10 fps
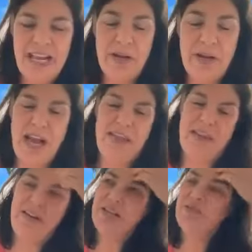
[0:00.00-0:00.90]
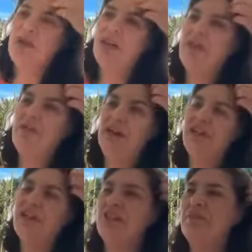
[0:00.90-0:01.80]
Yeah, we, I, there is one
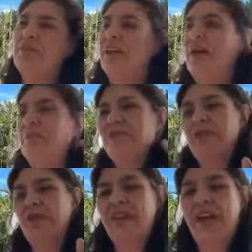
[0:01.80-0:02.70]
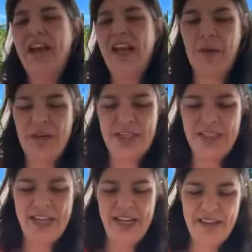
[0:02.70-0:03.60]
question, but before that, I wanted
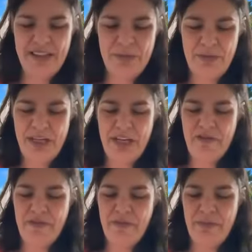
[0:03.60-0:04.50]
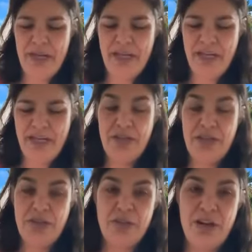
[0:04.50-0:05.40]
to take the liberty of making
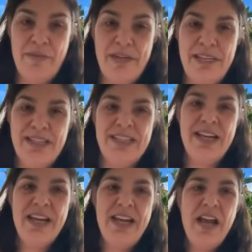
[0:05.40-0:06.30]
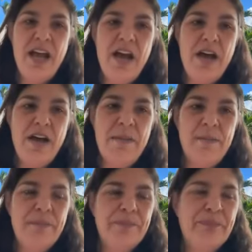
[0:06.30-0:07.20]
two comments, because
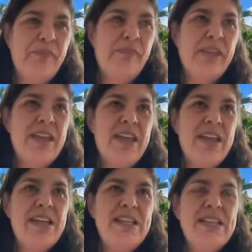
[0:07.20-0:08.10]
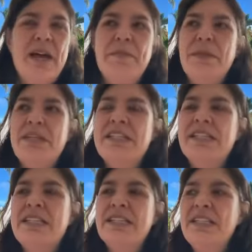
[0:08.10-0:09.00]
um, I'm
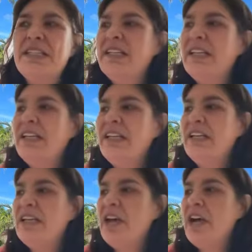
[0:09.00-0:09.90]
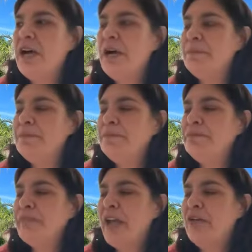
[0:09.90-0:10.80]
consistently, um,
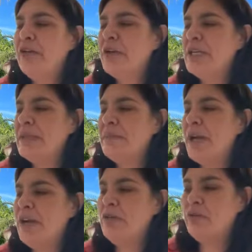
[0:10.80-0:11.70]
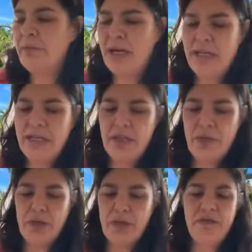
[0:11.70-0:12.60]
I don't know, inspired, reminded,
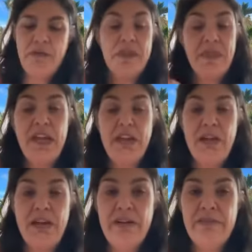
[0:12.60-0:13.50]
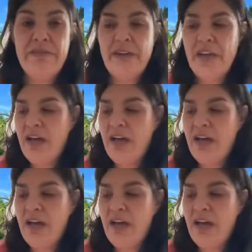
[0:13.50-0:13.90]
or whatever, think of